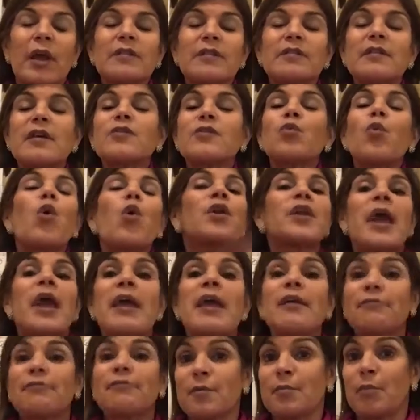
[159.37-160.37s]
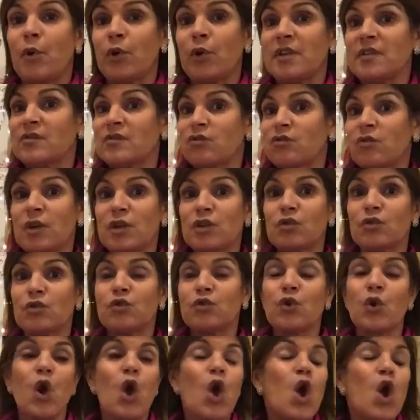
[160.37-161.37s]
And that's what everybody is trying to
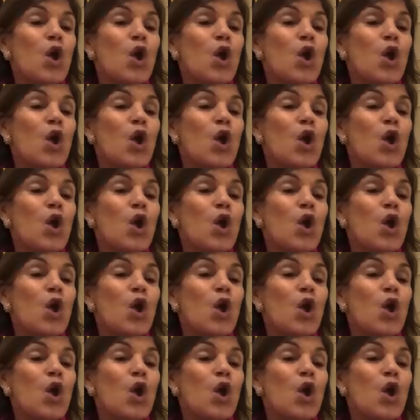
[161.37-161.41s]
do.